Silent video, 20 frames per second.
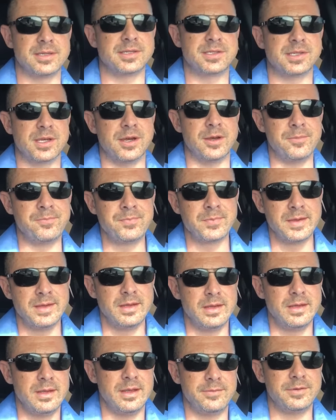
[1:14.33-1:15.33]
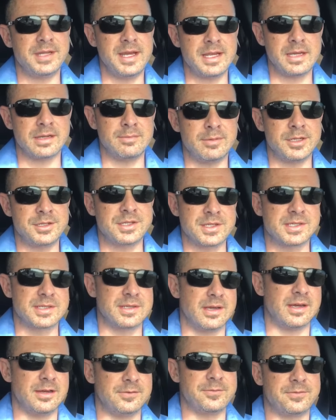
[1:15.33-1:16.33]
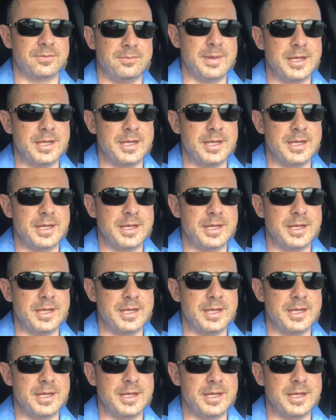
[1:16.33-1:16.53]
So, if you're taking a bunch of stuff,